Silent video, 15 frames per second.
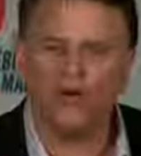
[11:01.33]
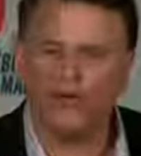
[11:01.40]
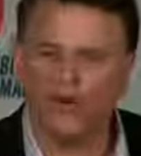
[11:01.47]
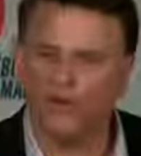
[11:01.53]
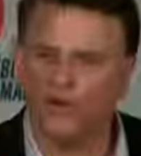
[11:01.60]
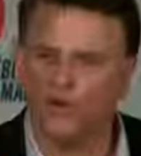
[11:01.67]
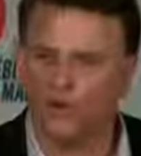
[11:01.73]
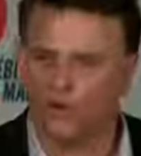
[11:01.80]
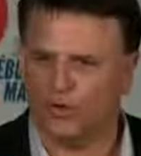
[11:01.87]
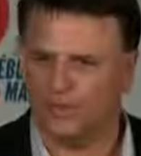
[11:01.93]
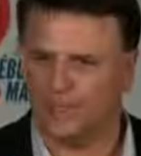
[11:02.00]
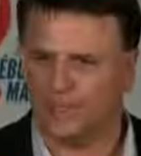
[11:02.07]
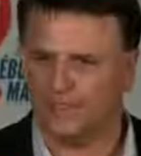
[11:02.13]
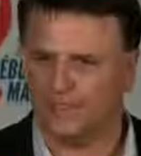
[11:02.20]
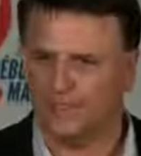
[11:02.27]
are the good old
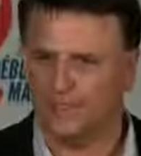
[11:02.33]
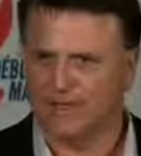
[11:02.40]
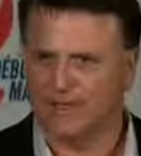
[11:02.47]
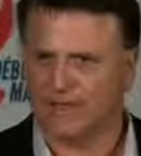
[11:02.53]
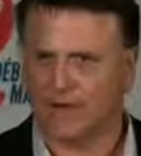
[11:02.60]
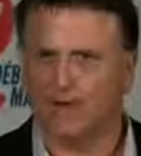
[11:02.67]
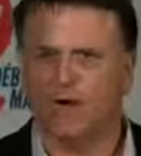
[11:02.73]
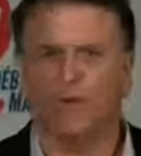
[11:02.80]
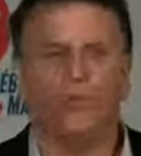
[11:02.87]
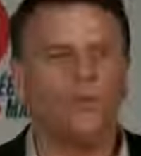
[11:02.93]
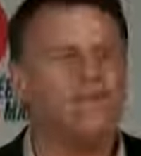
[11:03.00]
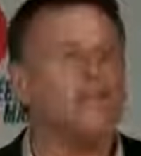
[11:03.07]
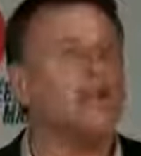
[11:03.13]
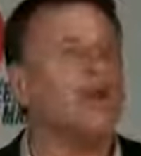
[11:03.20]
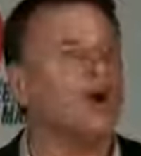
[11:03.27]
days. All right,
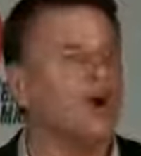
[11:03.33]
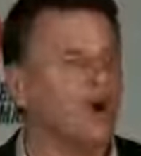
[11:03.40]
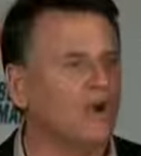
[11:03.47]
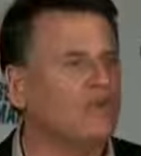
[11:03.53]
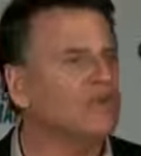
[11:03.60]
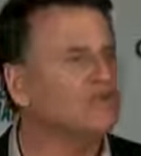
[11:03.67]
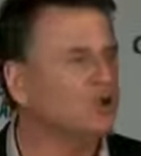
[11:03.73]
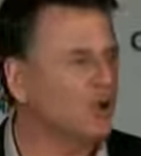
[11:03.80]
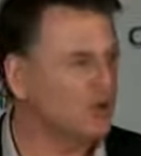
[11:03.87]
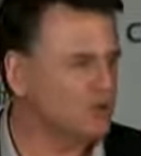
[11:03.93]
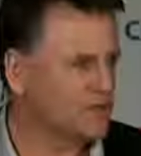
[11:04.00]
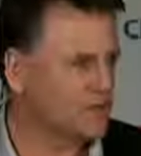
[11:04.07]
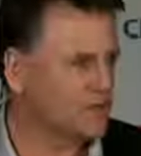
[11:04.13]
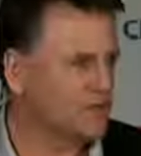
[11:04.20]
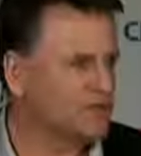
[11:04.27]
we are the
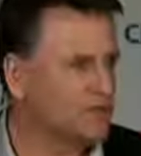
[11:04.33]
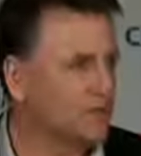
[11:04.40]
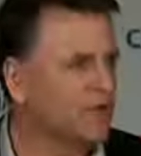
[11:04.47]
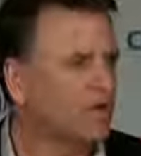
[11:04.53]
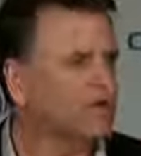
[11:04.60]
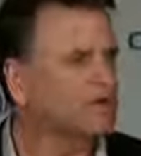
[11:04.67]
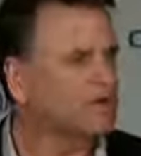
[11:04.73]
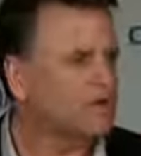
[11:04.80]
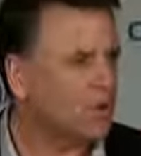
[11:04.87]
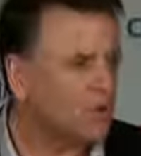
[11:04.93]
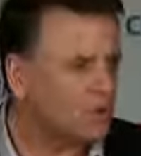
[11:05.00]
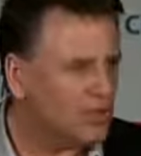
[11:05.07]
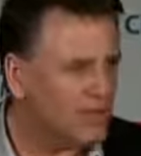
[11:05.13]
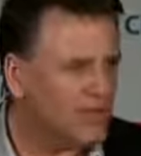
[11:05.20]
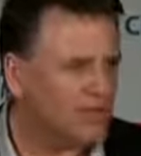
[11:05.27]
chosen ones. We are so
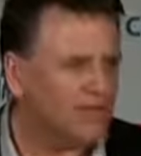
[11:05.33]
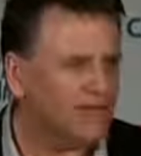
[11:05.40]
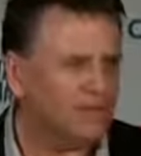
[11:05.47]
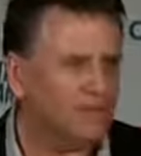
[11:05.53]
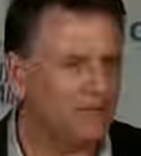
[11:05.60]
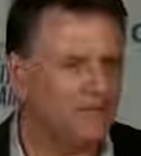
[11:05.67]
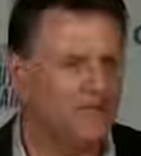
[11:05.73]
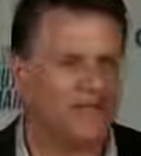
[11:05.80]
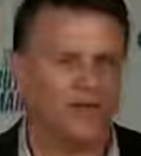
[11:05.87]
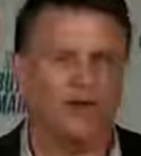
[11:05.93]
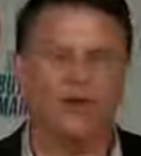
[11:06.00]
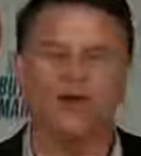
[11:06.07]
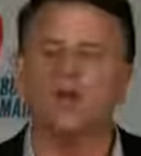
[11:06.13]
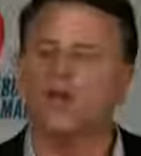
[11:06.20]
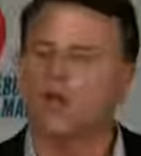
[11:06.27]
lucky to be
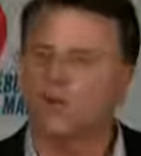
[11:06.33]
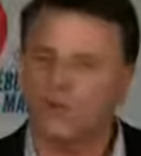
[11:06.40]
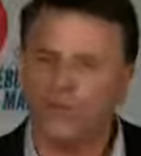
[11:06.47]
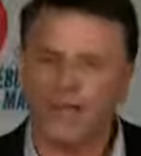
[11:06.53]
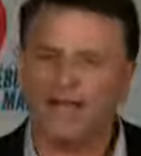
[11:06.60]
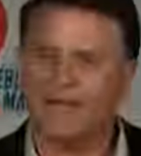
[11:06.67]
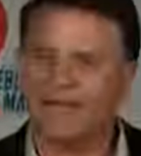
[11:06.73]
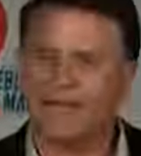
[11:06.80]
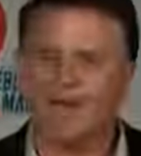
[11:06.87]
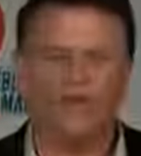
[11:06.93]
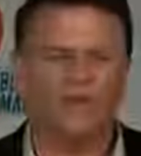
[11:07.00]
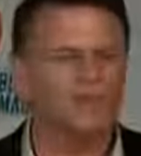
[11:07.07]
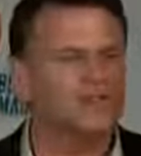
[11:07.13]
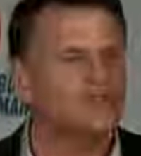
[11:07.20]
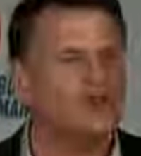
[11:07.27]
here right now.
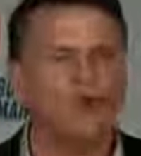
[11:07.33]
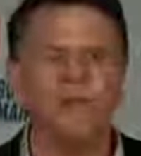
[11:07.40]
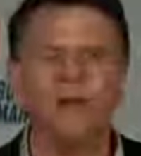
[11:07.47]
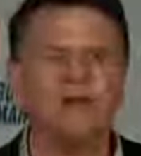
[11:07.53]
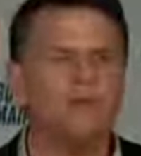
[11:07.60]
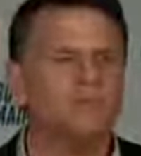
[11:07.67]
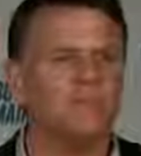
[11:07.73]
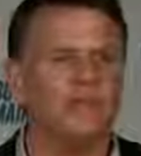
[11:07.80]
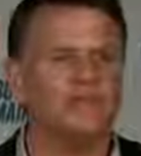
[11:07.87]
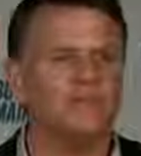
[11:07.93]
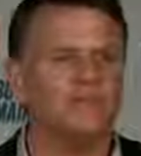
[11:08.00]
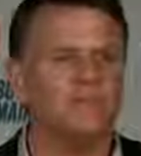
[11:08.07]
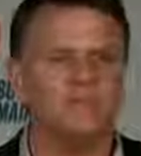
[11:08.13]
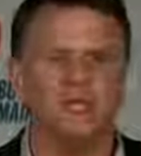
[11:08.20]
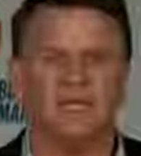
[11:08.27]
There's no better place
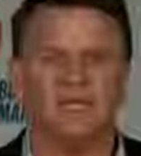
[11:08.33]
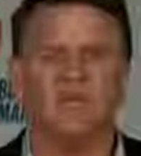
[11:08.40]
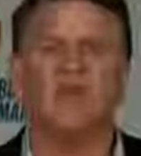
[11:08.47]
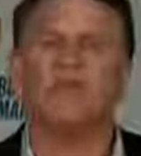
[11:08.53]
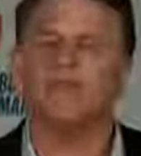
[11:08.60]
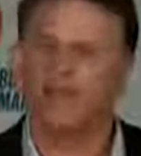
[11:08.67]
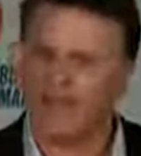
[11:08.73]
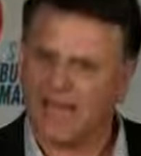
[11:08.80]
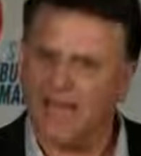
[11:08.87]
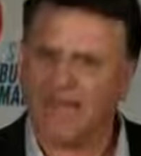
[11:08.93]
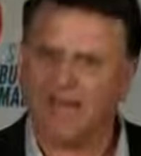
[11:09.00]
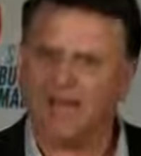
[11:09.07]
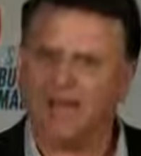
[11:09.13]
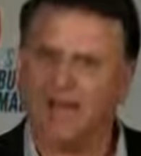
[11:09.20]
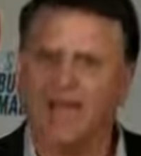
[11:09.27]
to be than
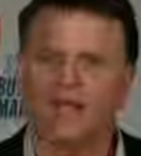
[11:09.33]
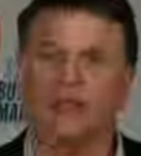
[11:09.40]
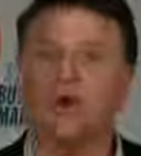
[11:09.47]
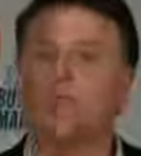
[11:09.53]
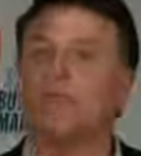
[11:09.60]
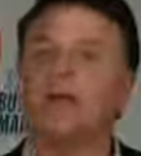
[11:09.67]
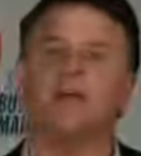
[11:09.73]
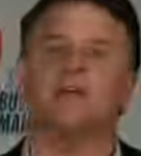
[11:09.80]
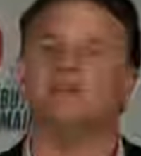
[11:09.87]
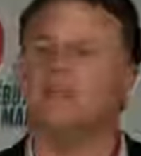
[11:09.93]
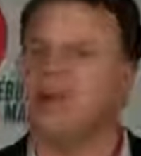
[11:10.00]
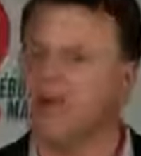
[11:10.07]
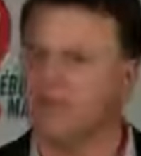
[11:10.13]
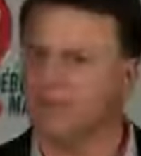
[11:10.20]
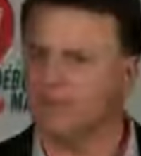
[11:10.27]
Canada and no better
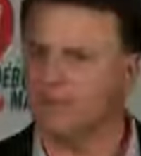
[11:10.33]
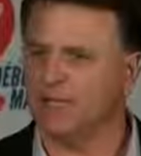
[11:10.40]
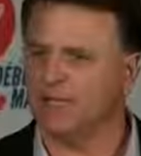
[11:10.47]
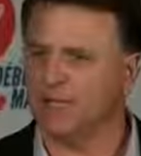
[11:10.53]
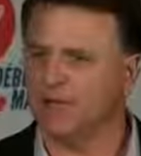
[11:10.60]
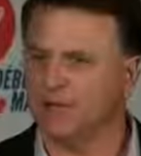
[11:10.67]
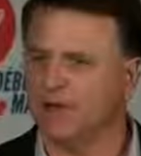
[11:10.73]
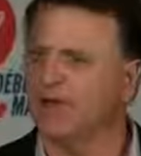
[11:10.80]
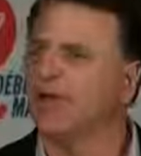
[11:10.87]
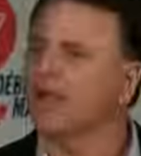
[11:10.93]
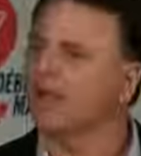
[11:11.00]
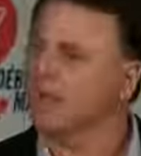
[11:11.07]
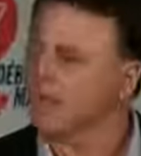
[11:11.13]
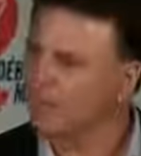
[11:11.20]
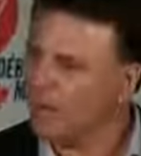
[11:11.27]
time to be here
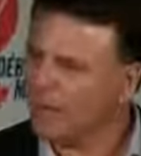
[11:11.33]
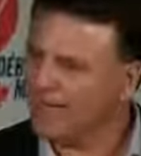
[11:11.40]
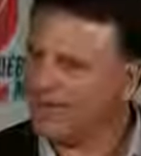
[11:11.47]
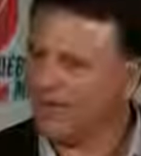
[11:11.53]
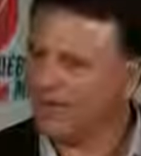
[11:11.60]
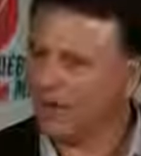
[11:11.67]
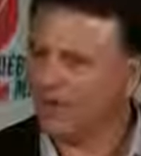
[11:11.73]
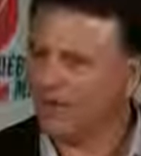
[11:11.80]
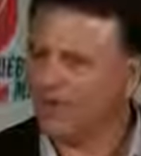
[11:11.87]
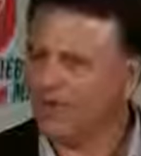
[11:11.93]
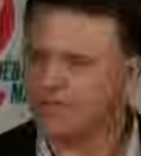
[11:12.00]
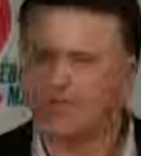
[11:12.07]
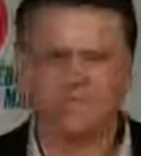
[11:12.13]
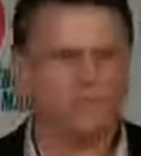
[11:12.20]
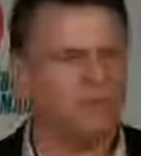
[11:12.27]
than right now.
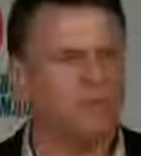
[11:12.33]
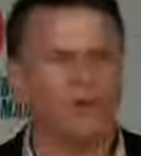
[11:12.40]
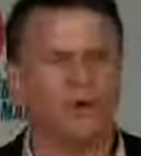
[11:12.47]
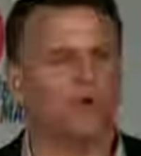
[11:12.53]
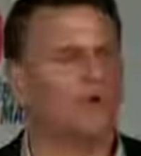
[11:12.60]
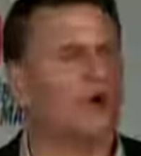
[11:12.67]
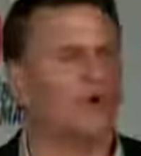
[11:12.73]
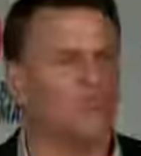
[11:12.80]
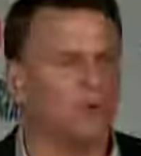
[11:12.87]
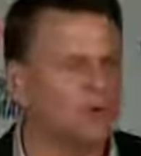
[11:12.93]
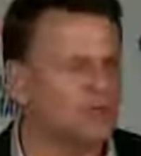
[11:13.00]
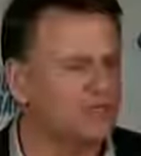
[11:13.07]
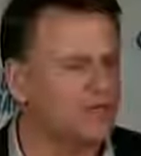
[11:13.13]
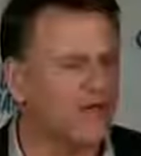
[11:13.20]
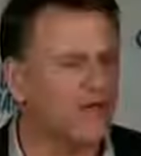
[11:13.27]
That doesn't mean we don't all
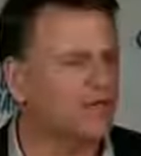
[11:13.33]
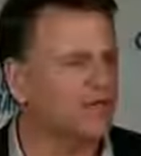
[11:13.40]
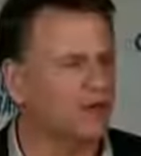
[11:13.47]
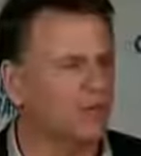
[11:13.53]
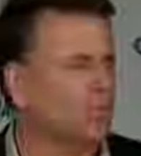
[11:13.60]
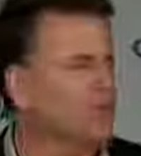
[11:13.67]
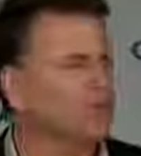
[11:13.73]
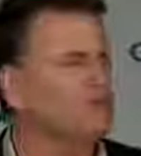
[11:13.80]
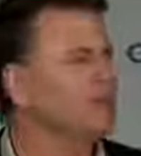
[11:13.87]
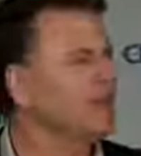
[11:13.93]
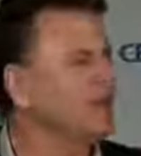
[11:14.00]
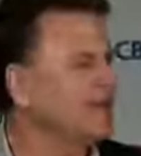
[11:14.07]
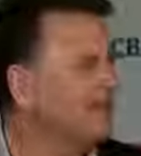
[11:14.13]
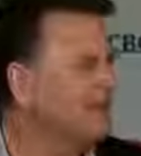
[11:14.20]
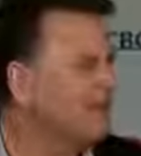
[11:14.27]
pull together and work to
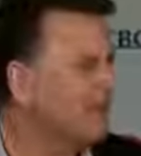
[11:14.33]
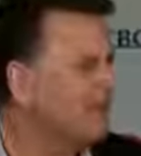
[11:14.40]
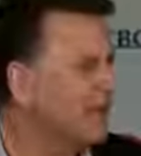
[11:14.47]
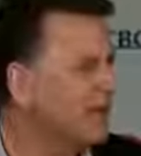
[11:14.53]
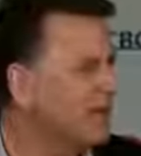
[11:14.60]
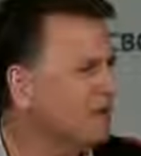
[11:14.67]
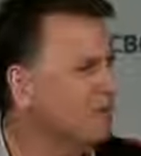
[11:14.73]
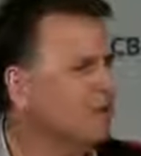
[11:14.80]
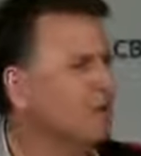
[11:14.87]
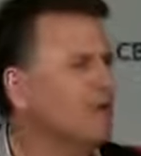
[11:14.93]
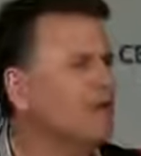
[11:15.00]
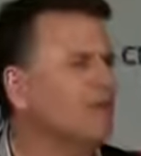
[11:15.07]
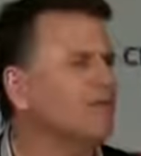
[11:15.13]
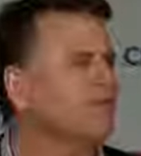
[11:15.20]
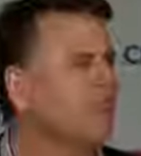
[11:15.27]
make it even better, but
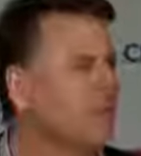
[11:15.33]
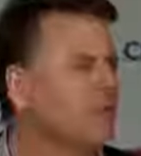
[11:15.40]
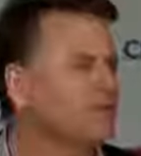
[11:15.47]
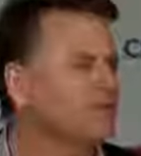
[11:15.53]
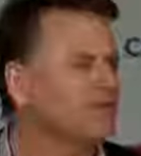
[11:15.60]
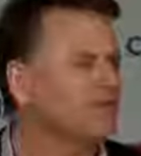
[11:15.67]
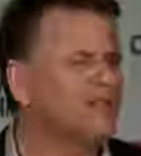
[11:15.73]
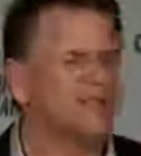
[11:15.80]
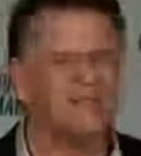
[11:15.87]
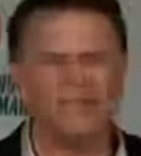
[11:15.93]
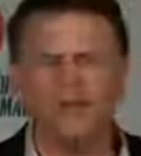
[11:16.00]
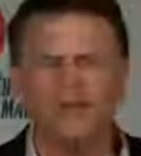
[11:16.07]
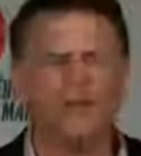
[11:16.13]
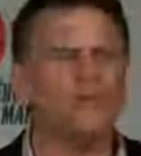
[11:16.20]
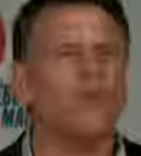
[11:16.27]
we are fortunate. This
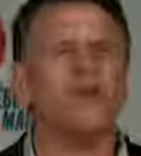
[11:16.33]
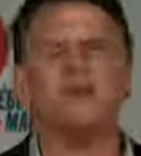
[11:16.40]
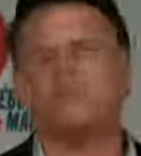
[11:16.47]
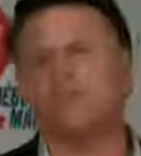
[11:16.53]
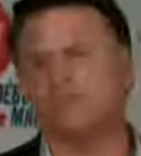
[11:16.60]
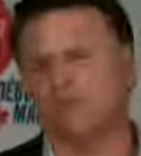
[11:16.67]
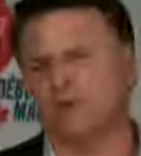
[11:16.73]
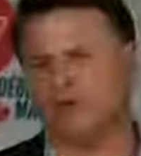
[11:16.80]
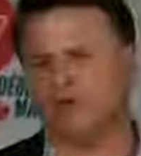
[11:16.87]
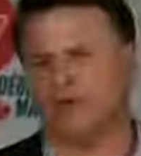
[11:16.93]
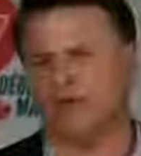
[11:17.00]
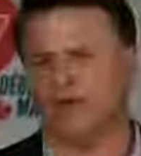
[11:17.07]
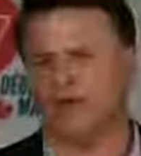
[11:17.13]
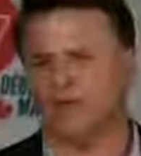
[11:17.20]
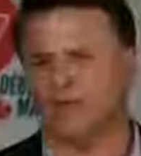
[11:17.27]
is an incredibly
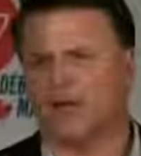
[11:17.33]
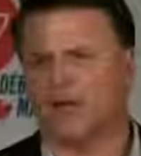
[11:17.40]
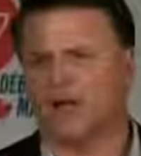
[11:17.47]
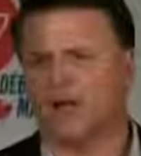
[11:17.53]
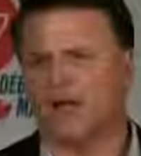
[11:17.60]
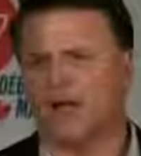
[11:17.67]
beautiful country.